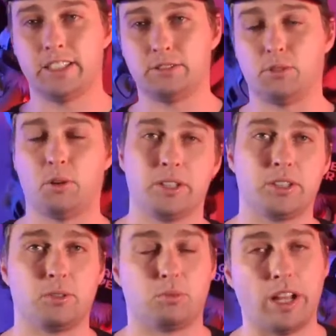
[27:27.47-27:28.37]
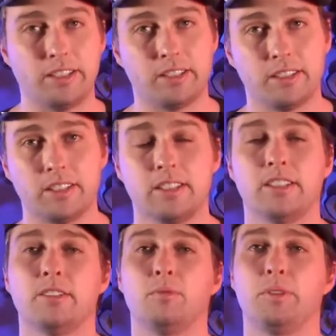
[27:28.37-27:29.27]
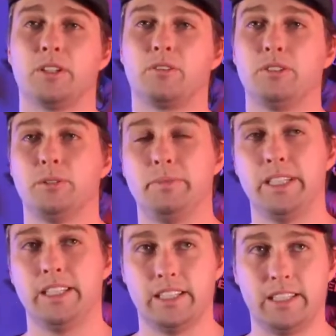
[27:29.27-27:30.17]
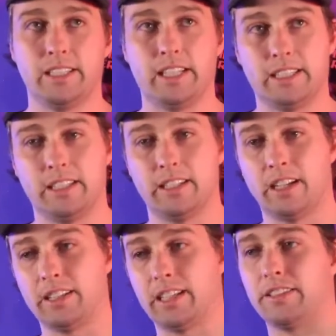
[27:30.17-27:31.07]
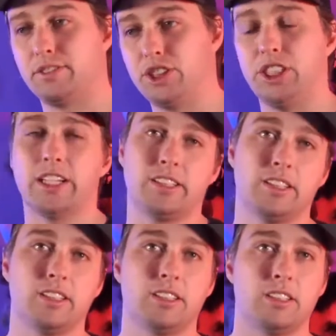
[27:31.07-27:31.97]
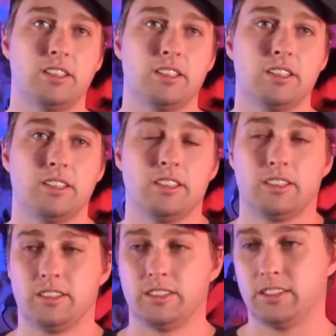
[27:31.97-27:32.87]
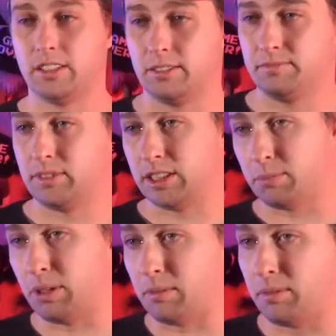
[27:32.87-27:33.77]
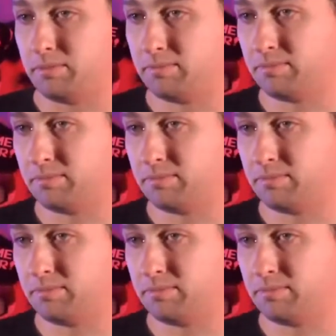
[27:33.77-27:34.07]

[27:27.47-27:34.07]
is rowing to the right, we are going to be in a lot of shit. So it's a problem.